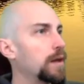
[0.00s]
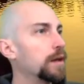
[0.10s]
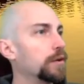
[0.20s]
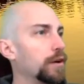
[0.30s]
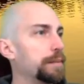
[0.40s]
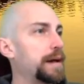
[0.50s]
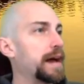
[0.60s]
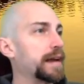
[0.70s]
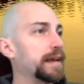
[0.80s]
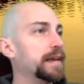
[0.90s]
Going
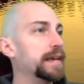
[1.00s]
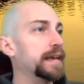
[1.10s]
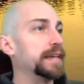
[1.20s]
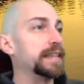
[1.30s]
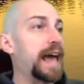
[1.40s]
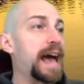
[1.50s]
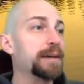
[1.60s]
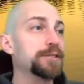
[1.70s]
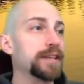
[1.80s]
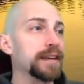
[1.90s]
back into the
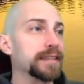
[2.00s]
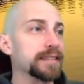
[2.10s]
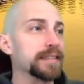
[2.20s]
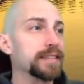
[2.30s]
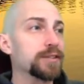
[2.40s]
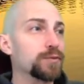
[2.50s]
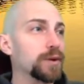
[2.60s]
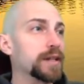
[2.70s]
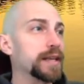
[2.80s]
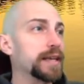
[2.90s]
app settings, this is
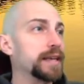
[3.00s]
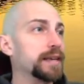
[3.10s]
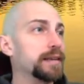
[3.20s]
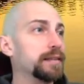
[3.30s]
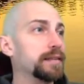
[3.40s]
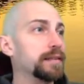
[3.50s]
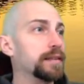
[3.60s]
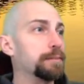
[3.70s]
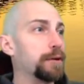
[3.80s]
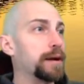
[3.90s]
really
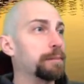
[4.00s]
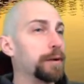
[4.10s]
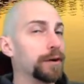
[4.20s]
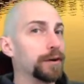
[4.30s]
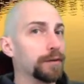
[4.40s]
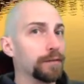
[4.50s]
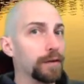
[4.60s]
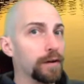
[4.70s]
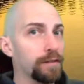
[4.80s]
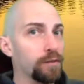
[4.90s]
the bread and butter
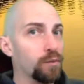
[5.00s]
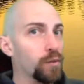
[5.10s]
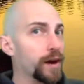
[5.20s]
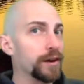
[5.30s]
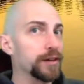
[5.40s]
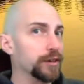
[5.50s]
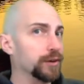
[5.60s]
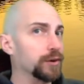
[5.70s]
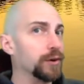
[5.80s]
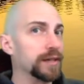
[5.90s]
of where
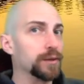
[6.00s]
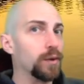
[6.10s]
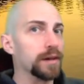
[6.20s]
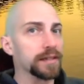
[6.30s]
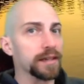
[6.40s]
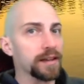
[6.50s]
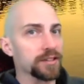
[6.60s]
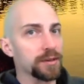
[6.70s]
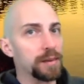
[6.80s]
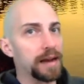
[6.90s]
you're going to want to
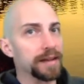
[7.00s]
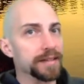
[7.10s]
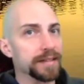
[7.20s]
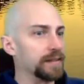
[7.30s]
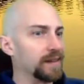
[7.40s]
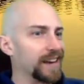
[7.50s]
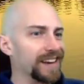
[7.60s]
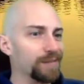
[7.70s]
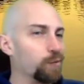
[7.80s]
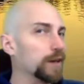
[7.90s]
customize
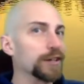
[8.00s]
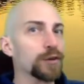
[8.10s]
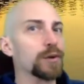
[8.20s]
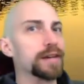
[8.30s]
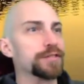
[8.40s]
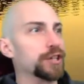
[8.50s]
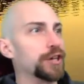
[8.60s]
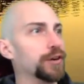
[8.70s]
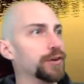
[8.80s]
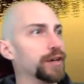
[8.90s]
and what degree of
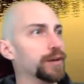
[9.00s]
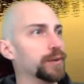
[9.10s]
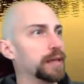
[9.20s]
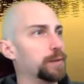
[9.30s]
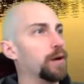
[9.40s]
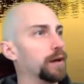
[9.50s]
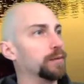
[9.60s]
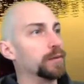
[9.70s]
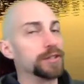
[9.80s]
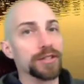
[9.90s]
security you really
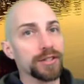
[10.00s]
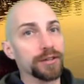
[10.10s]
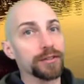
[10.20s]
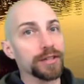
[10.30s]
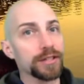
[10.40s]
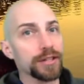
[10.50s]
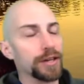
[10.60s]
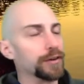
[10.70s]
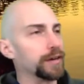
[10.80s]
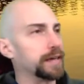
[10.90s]
want, which is under the
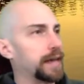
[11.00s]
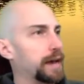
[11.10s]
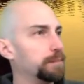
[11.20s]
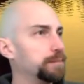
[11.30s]
security tab.